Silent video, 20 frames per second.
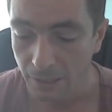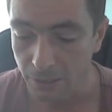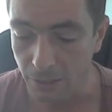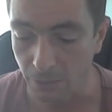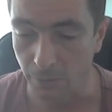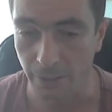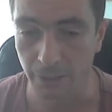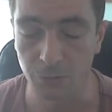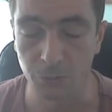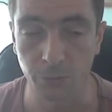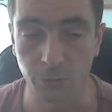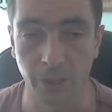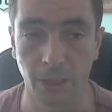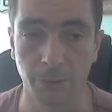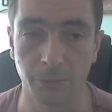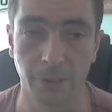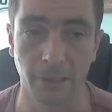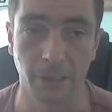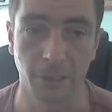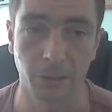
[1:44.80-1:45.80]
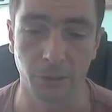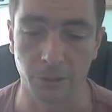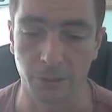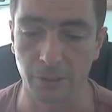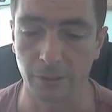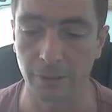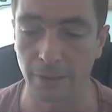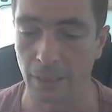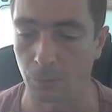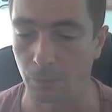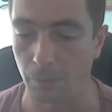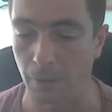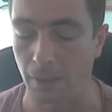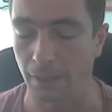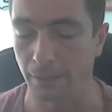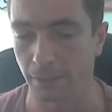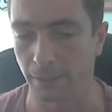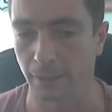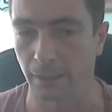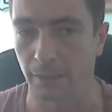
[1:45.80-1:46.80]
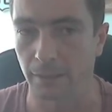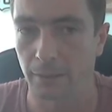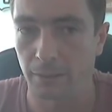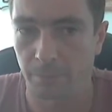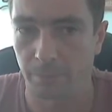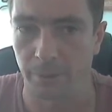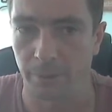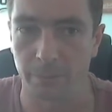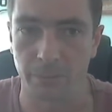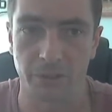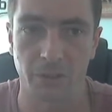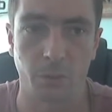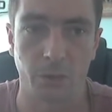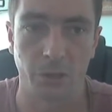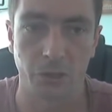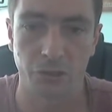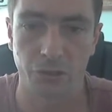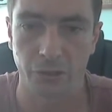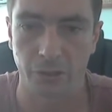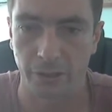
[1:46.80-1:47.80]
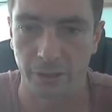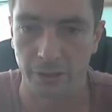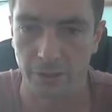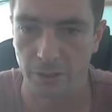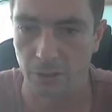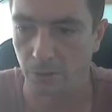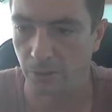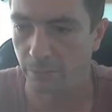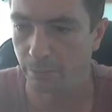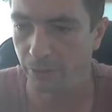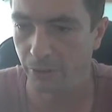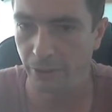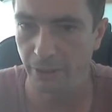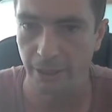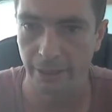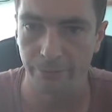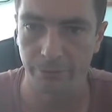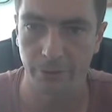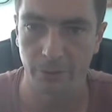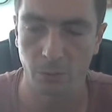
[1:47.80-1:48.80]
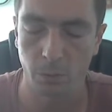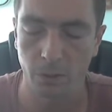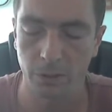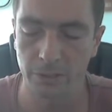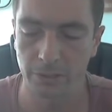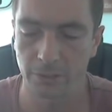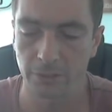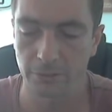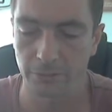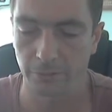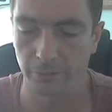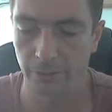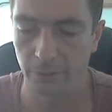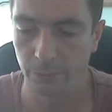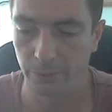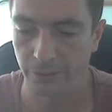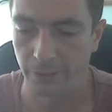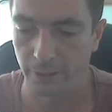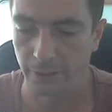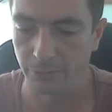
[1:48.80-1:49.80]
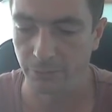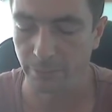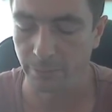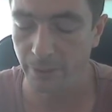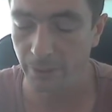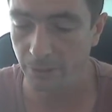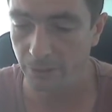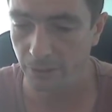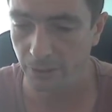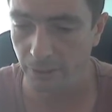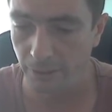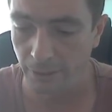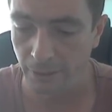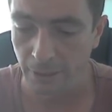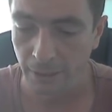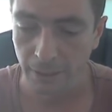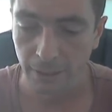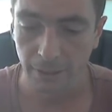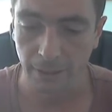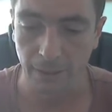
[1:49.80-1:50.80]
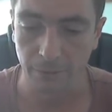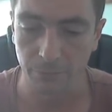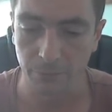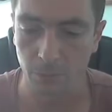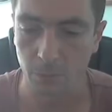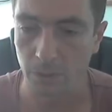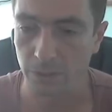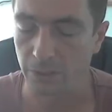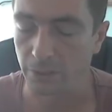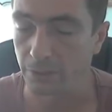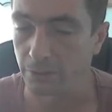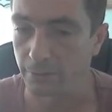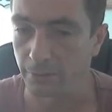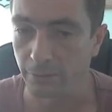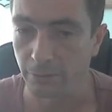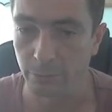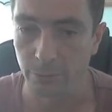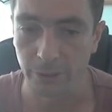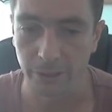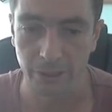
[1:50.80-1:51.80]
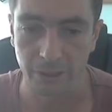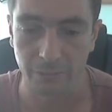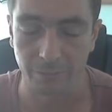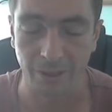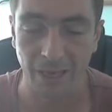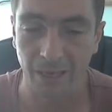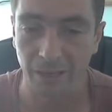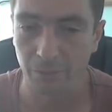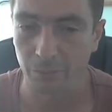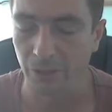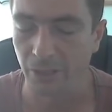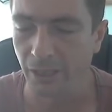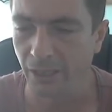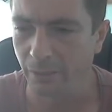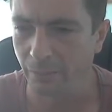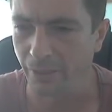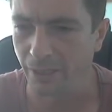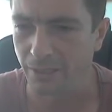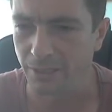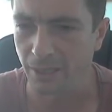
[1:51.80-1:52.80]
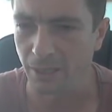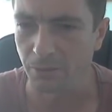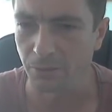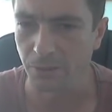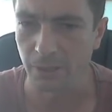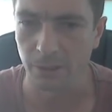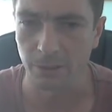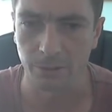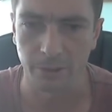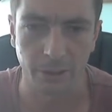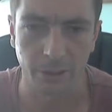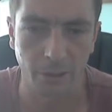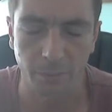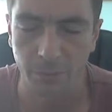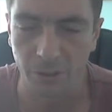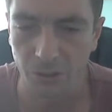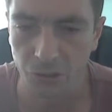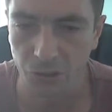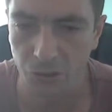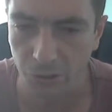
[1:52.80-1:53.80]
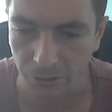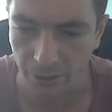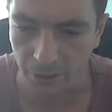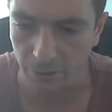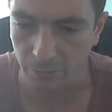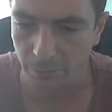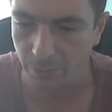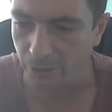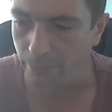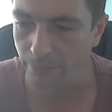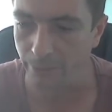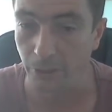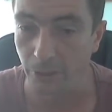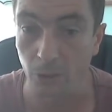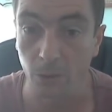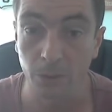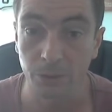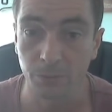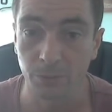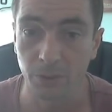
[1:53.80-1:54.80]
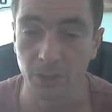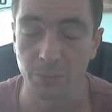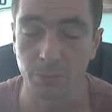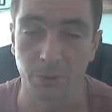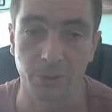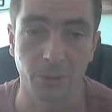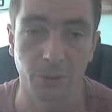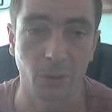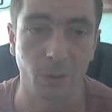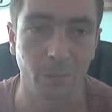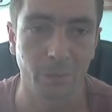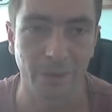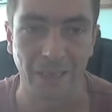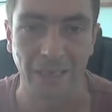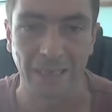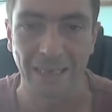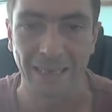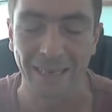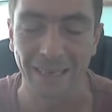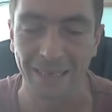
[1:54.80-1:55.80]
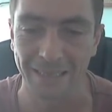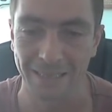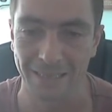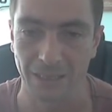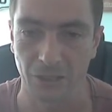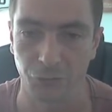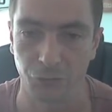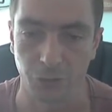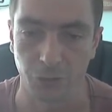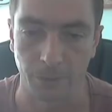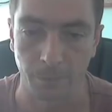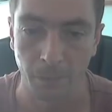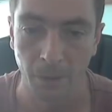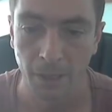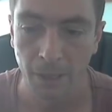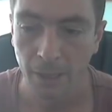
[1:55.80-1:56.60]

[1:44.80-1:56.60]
So it's really, really good. Now, I think a lot of people's question is going to be, Kevin, what's the story with deliverability? Kevin, what's the story with getting my emails out there and not being shut down by my autoresponder company, etc.?